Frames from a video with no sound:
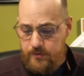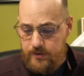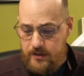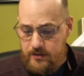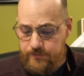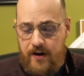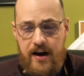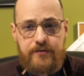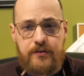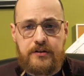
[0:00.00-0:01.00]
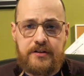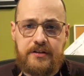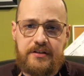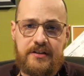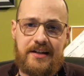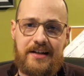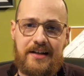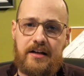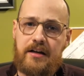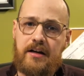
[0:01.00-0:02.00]
these five verses.
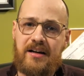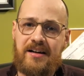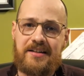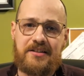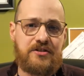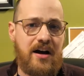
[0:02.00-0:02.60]
Uh, as